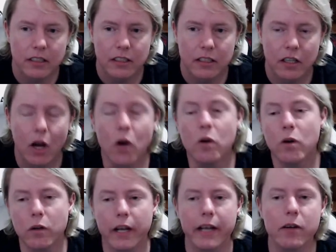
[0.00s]
Oh,
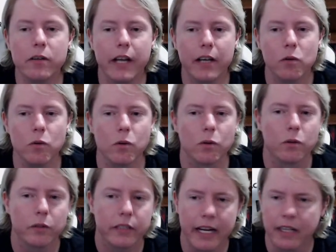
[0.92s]
okay, cool.
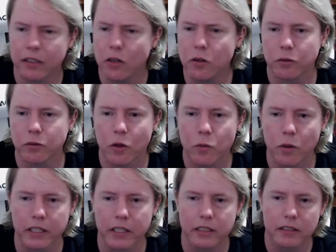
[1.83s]
Yeah, no
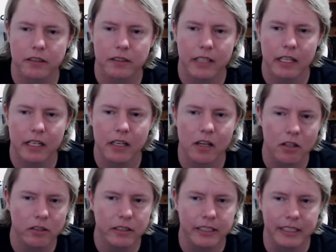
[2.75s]
worries. Send it
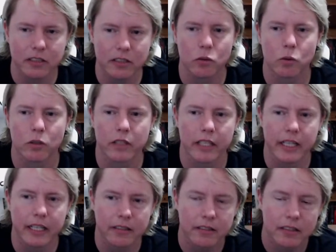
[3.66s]
on Discord
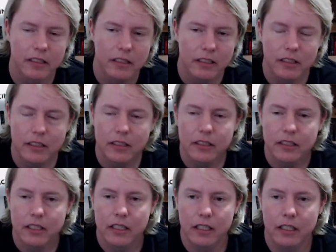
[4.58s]
then.
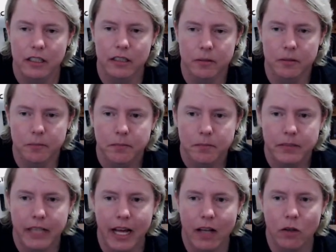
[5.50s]

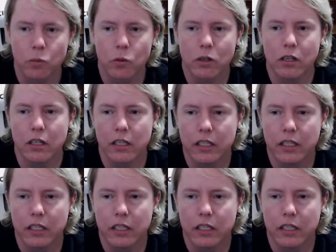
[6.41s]
That'll work.